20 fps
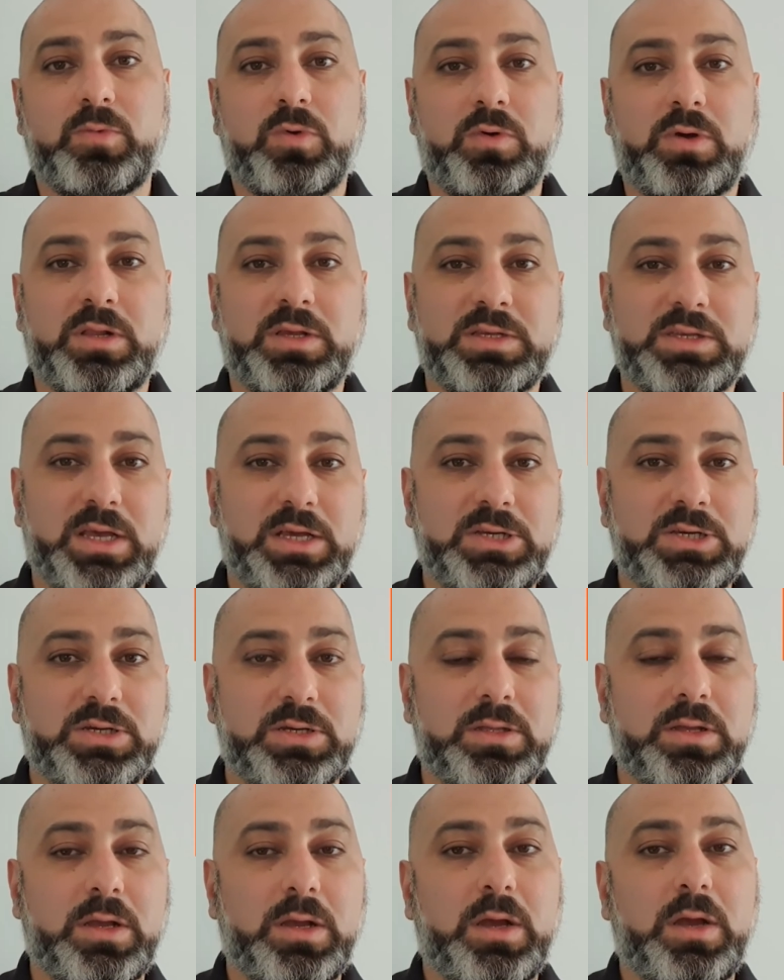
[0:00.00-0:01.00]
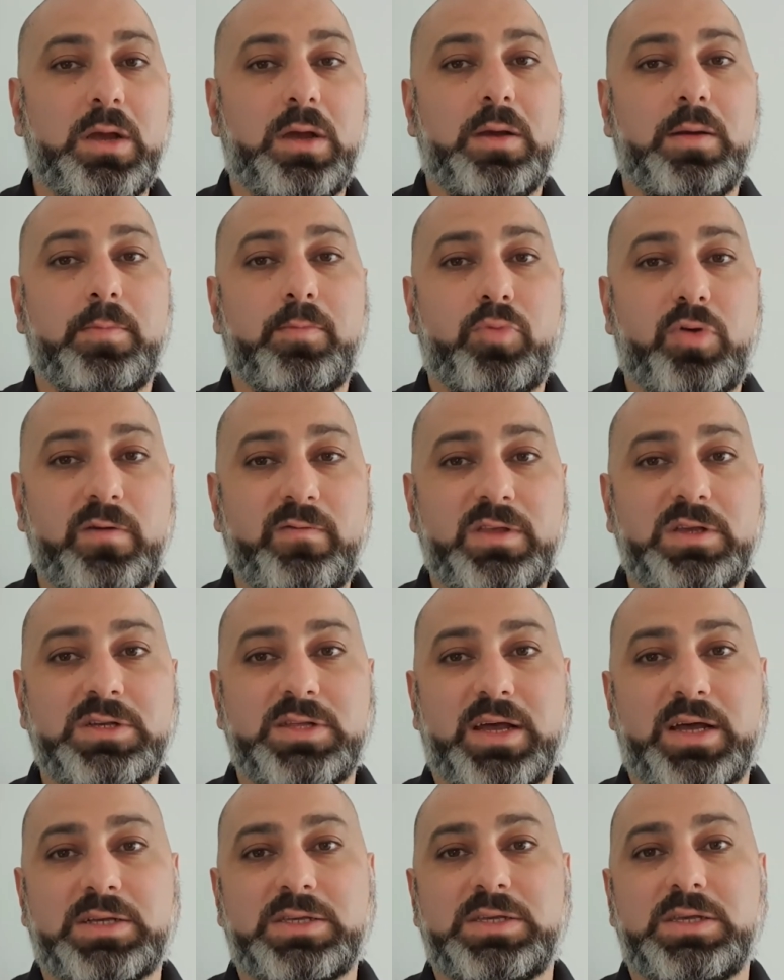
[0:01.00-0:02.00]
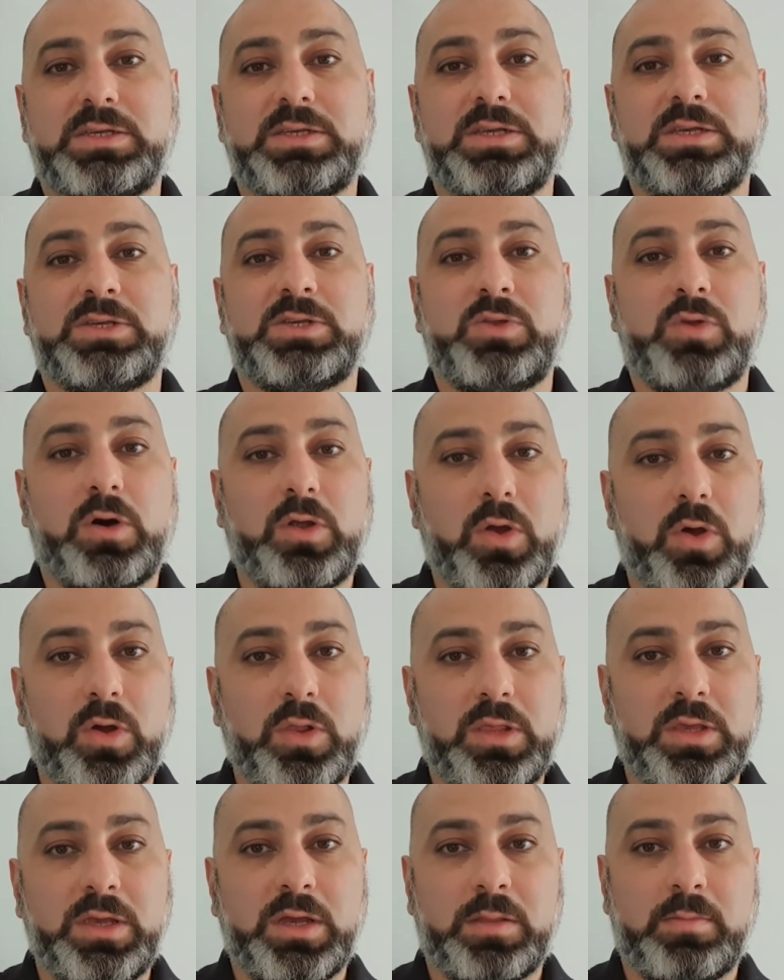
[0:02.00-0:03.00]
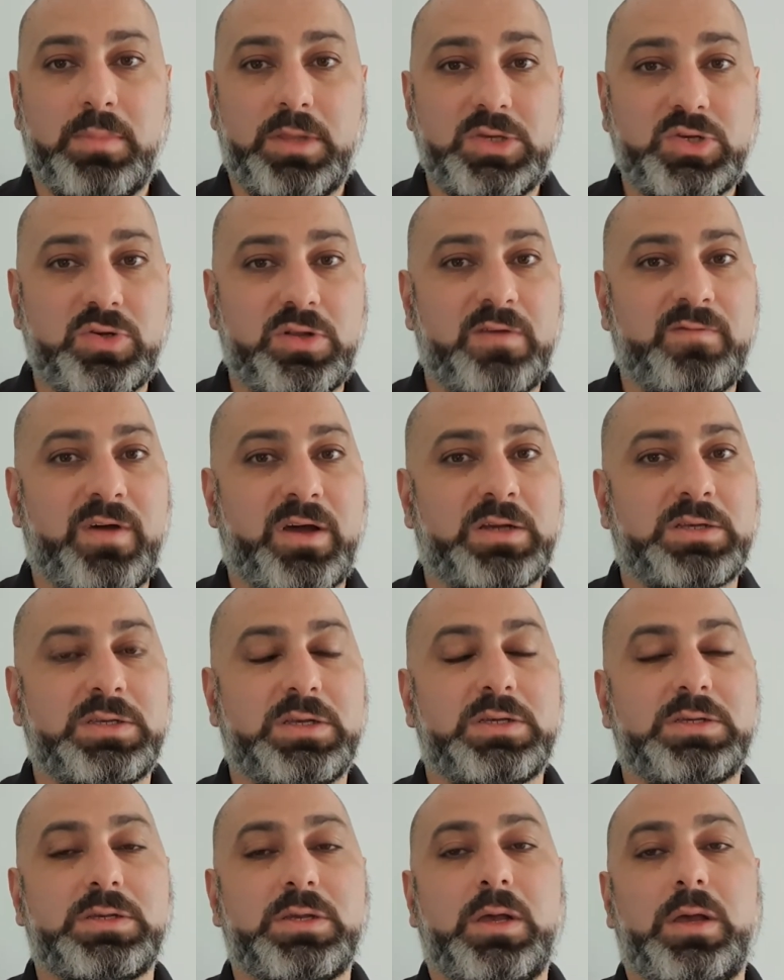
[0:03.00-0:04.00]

organization, privileged access is not only administrative access,